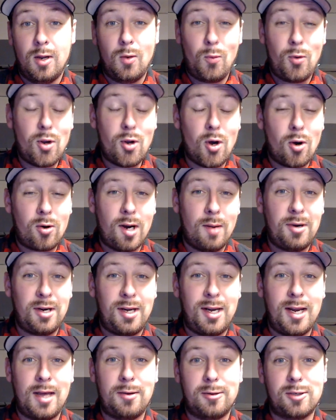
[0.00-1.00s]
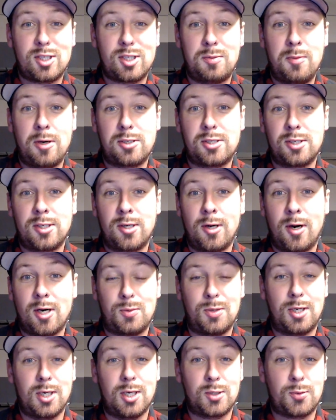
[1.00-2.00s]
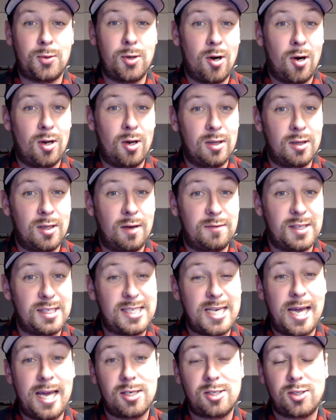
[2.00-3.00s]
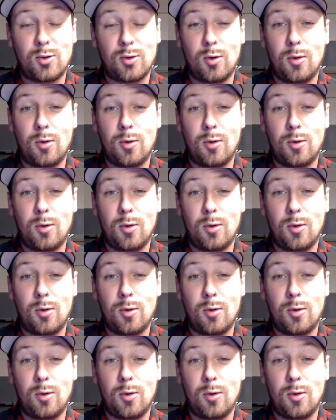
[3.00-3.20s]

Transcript: We all come together to smoke cigars because we all love the taste,